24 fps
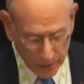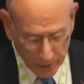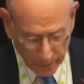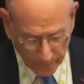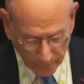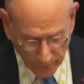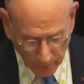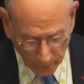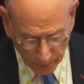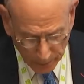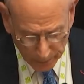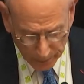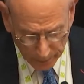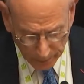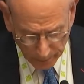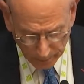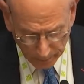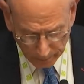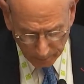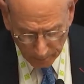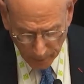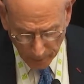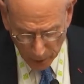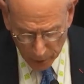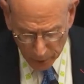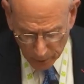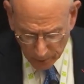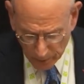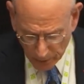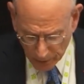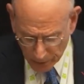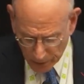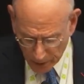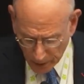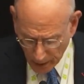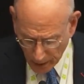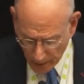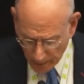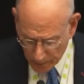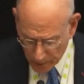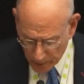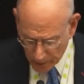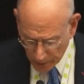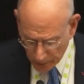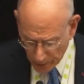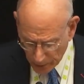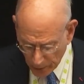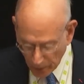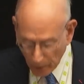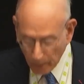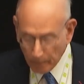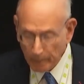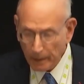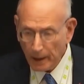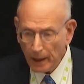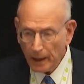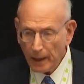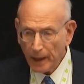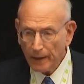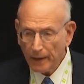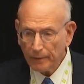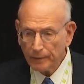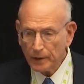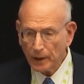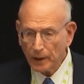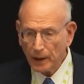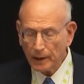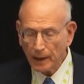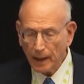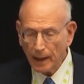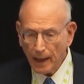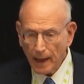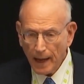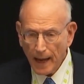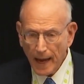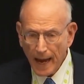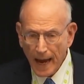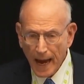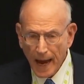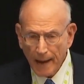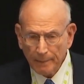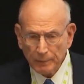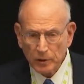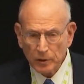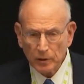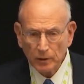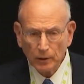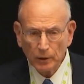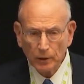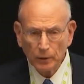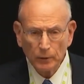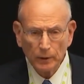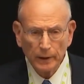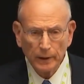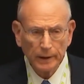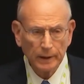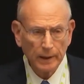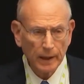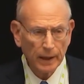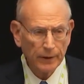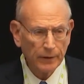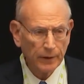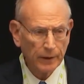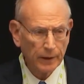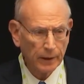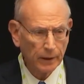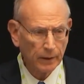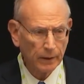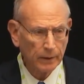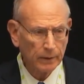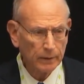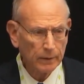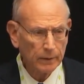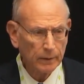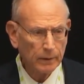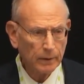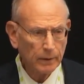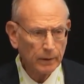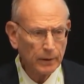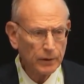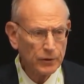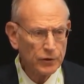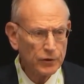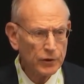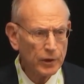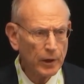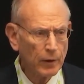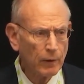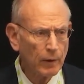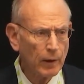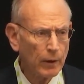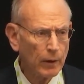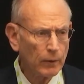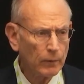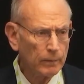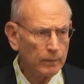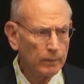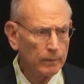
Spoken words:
devoted to them. Most museums in Europe have done absolutely nothing, zero.